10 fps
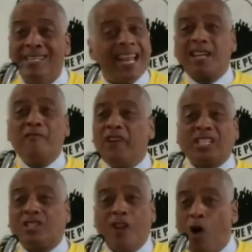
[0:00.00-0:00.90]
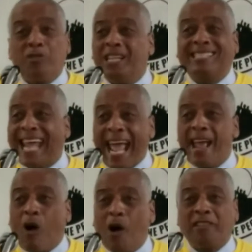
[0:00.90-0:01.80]
None of us know the
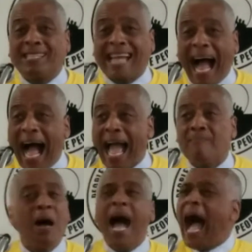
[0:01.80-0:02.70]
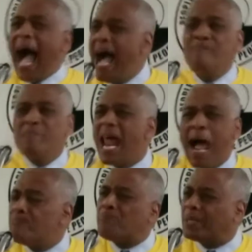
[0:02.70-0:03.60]
day or the time. I'm
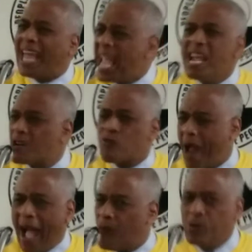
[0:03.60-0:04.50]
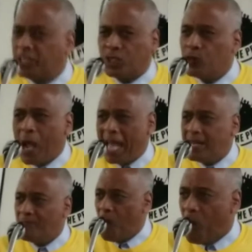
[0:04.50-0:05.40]
not playing around with you
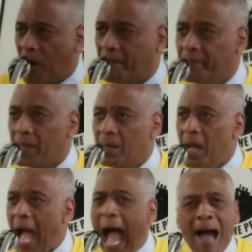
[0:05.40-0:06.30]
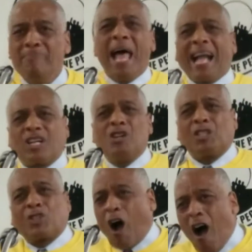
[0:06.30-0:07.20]
anymore. I'm not going
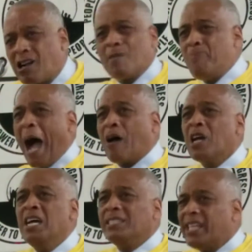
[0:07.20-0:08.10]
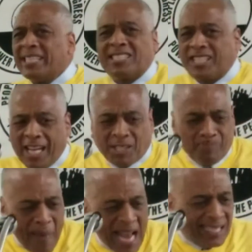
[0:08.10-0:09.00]
to talk about, let's
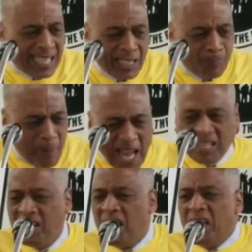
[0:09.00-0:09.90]
just make this better.